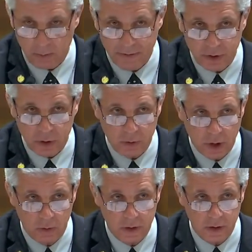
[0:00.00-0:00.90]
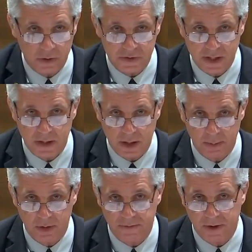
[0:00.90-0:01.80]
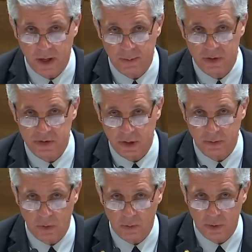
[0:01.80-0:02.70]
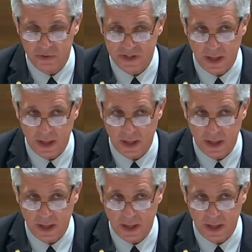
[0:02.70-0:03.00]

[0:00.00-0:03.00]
the revenue note you'll see the number of farmers that are enrolled both